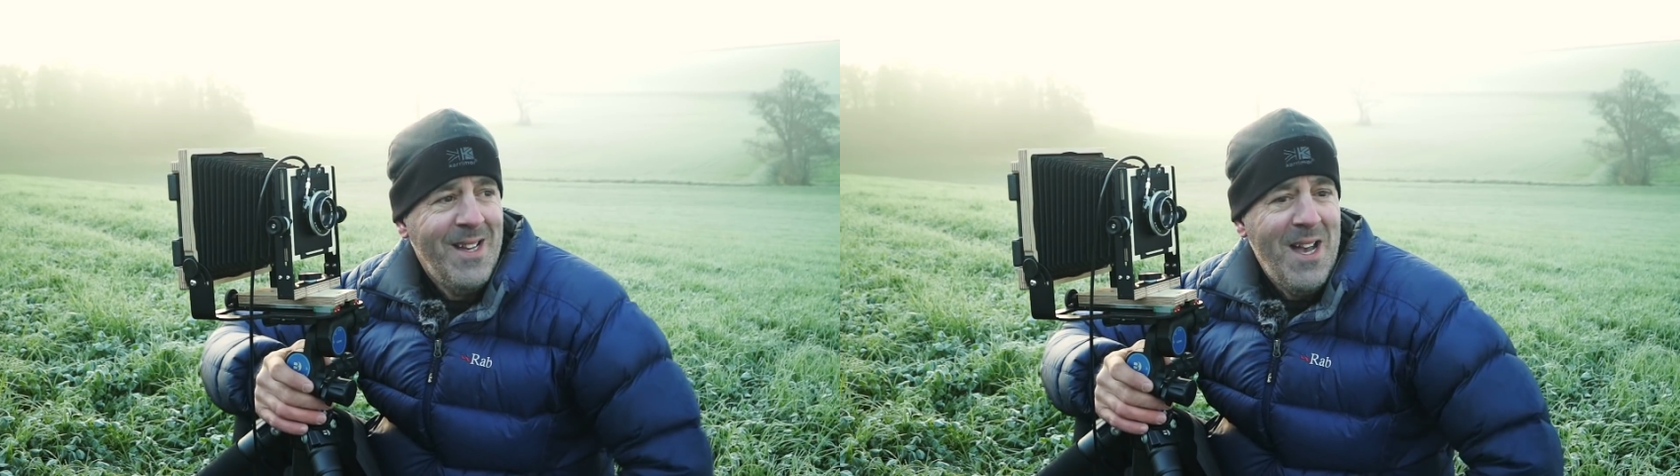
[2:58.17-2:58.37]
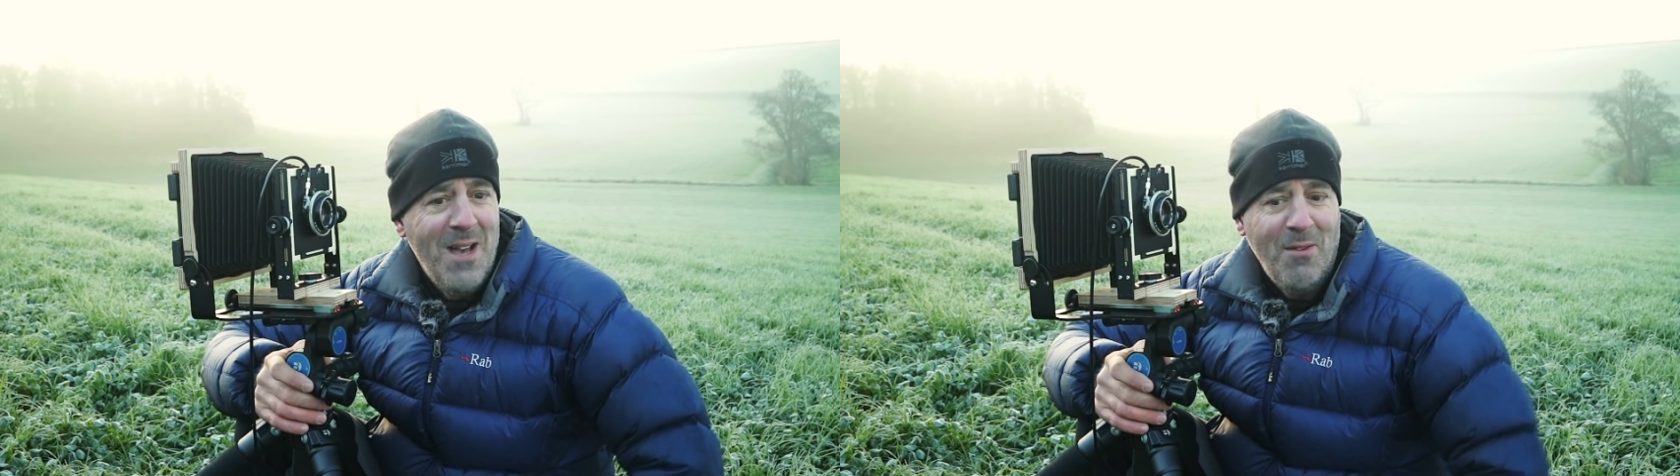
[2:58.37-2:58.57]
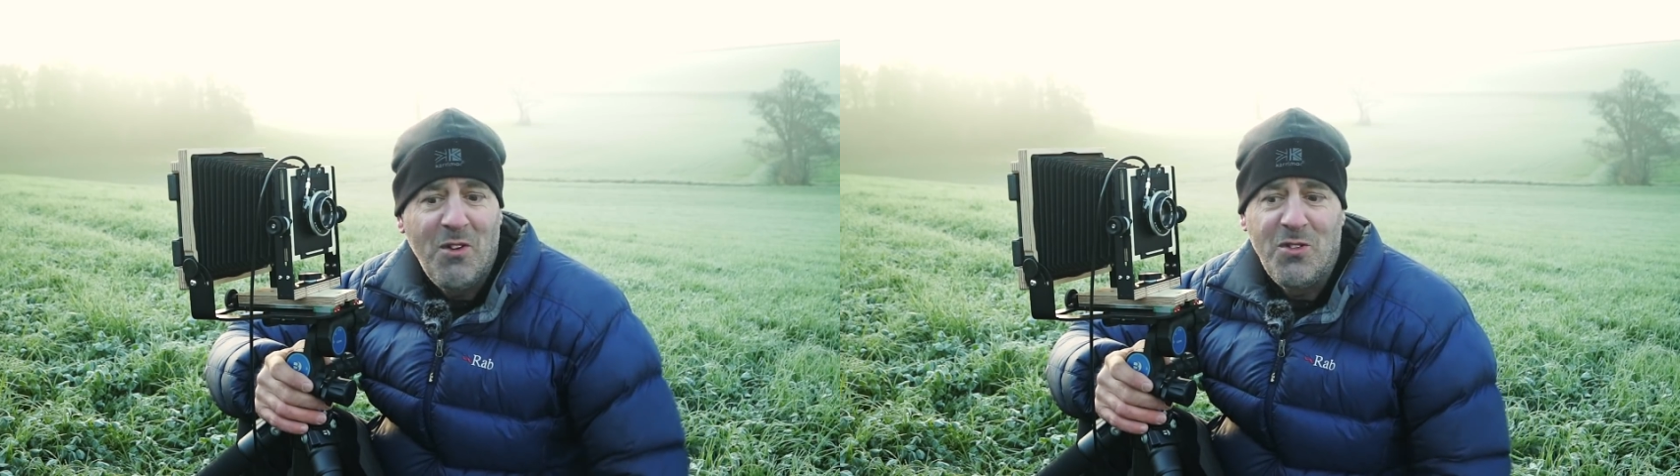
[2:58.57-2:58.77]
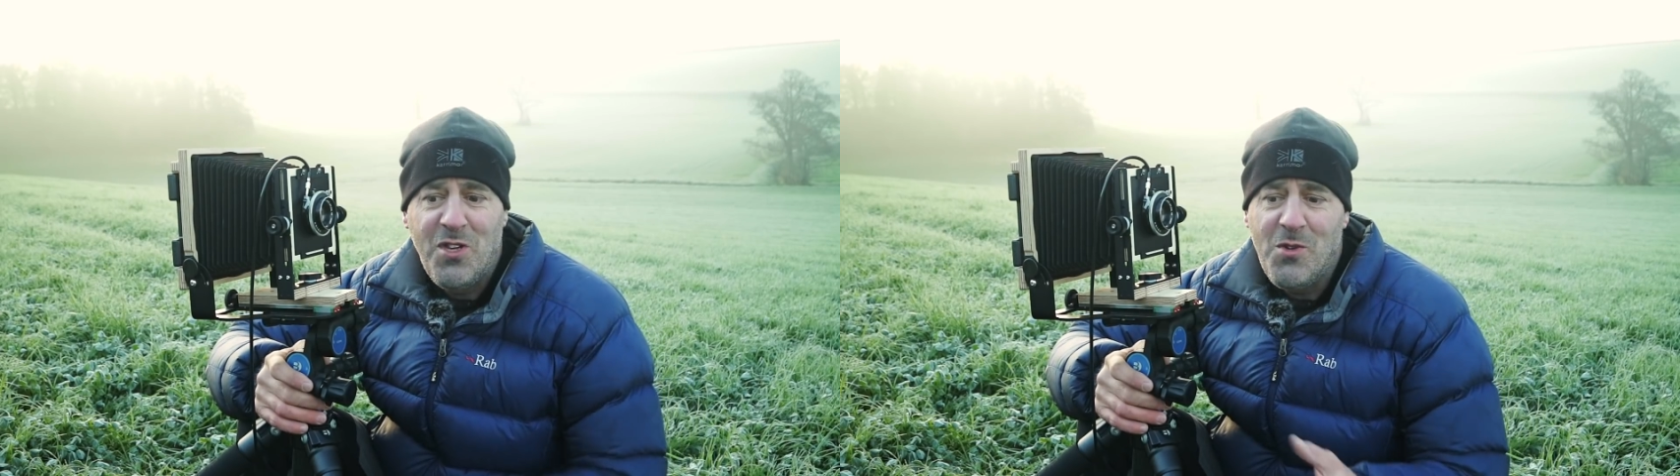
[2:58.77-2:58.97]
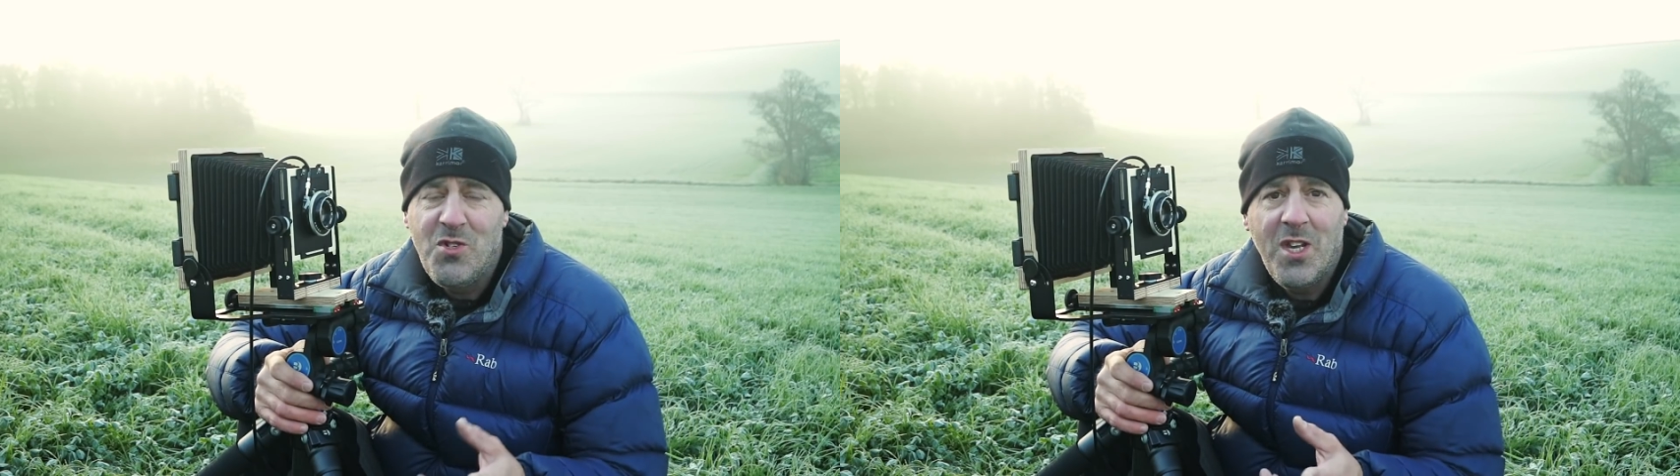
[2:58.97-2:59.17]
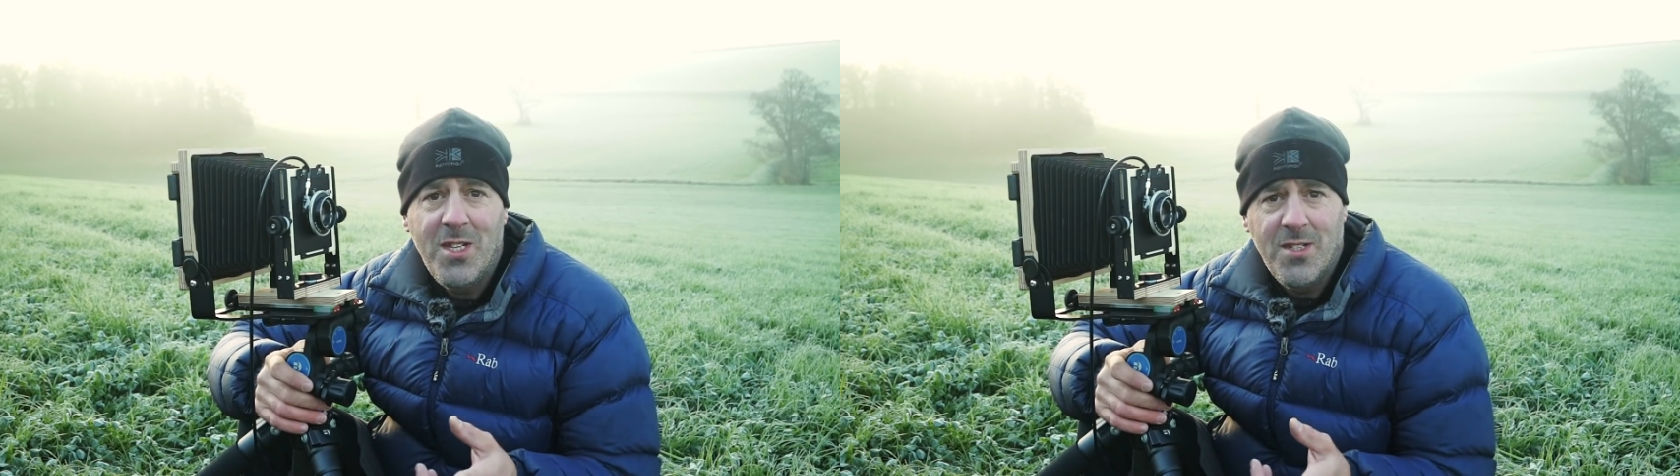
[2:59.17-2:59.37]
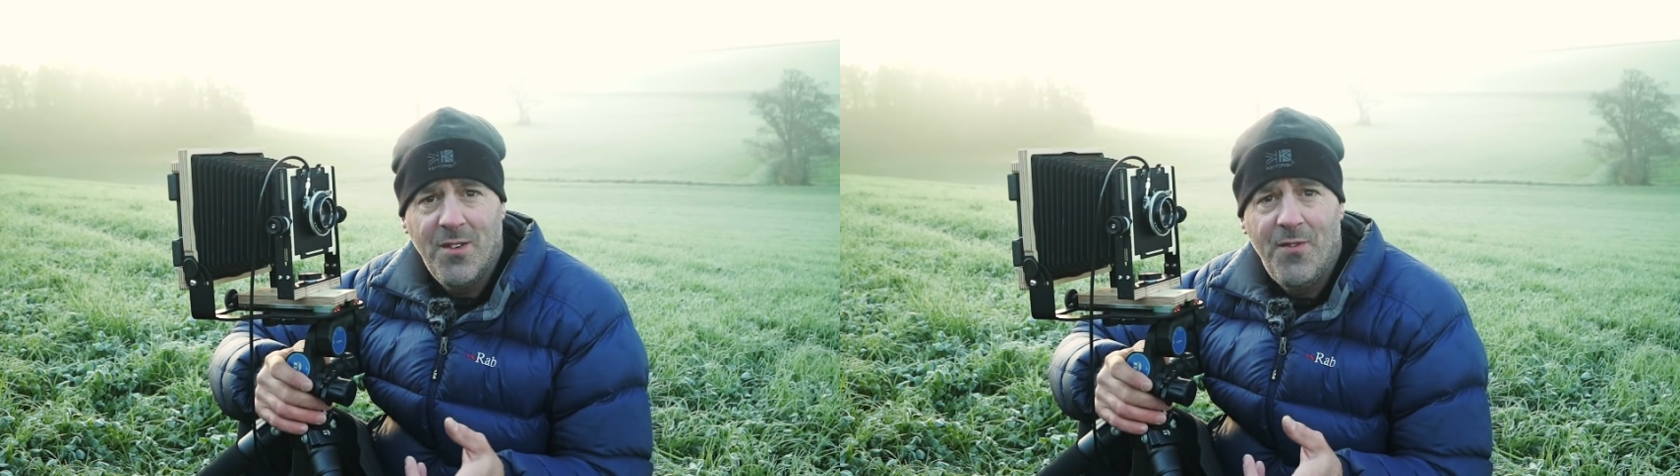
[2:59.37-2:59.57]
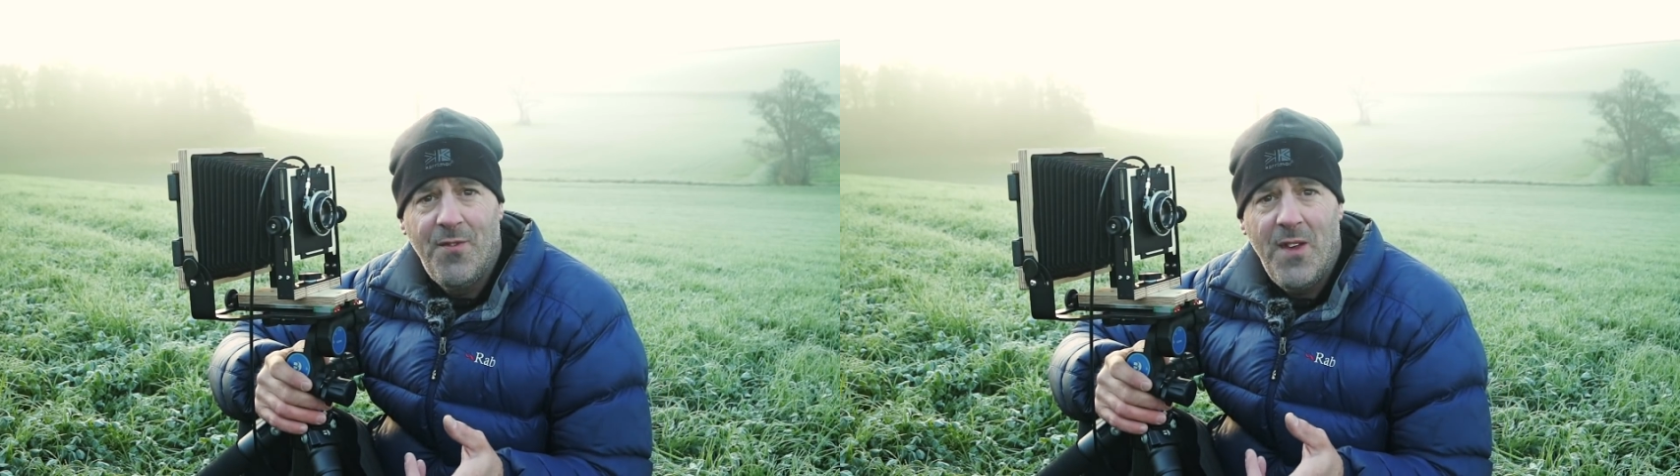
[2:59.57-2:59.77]
I've got 2 sheets
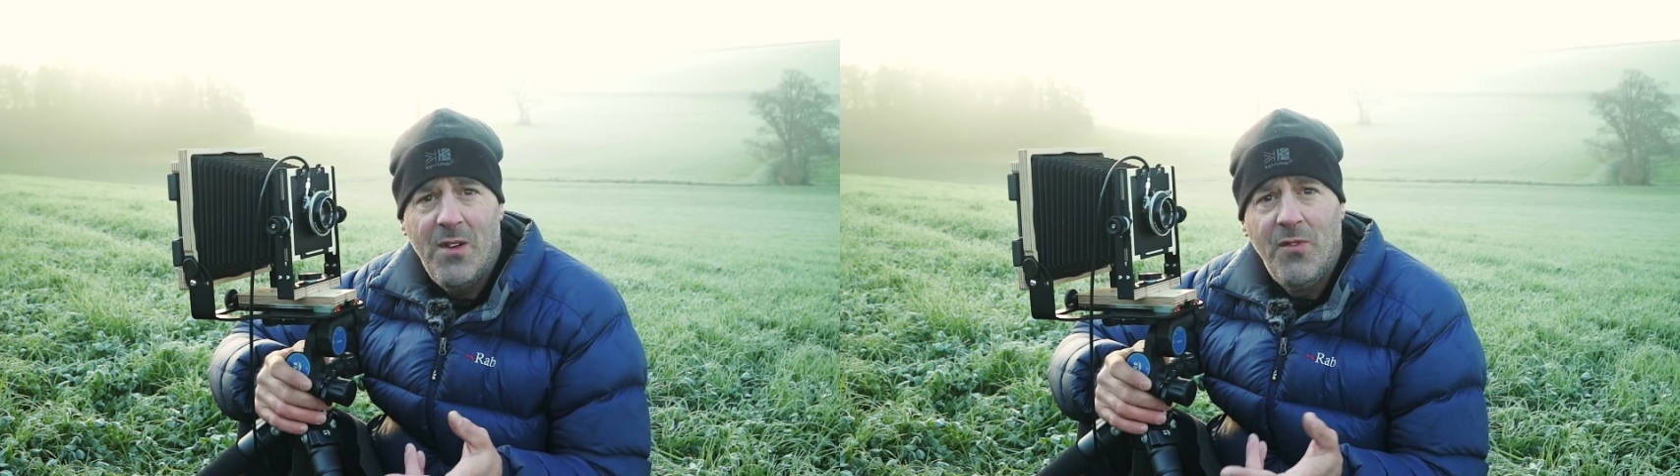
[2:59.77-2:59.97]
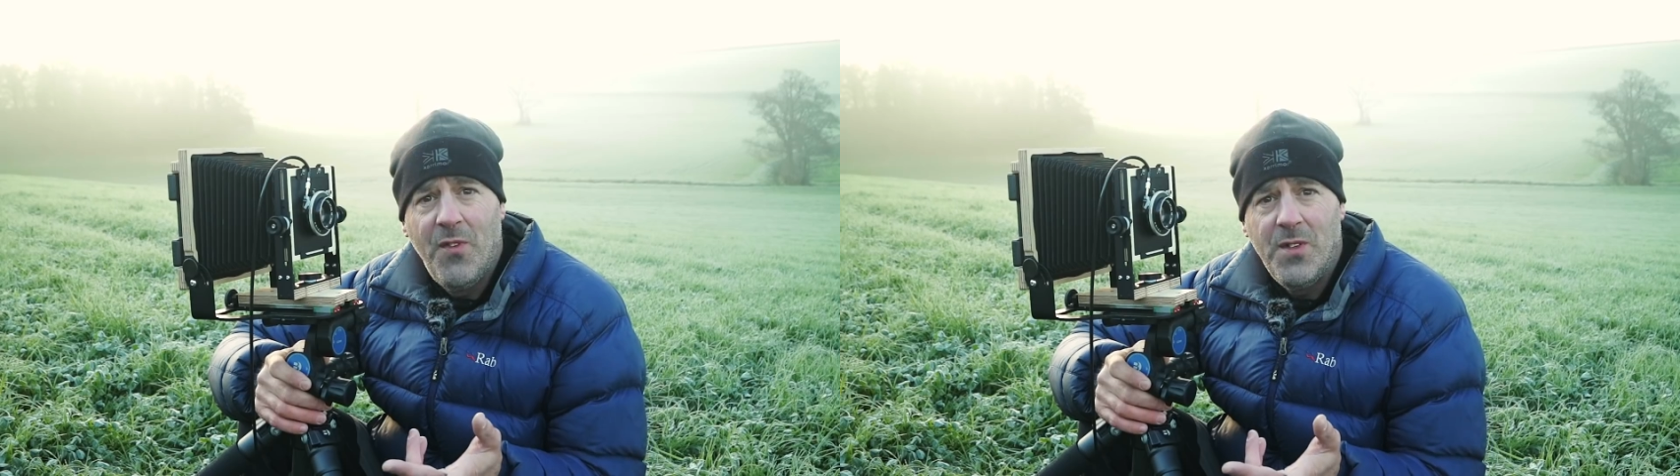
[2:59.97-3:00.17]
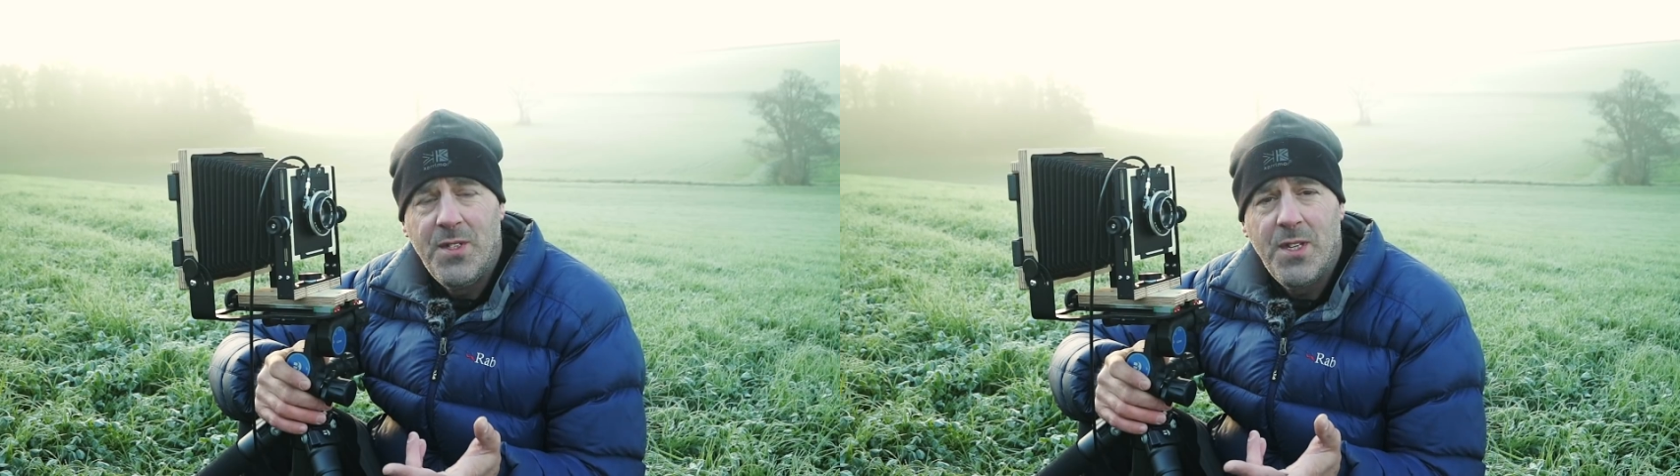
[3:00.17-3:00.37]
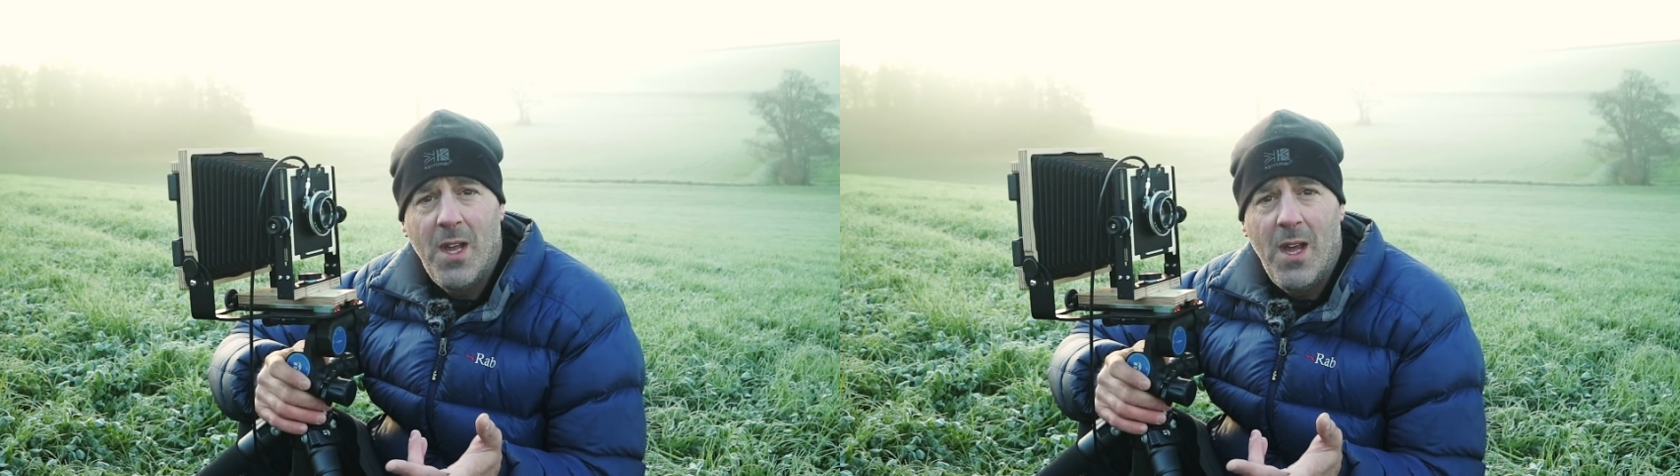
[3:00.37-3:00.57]
of Ilford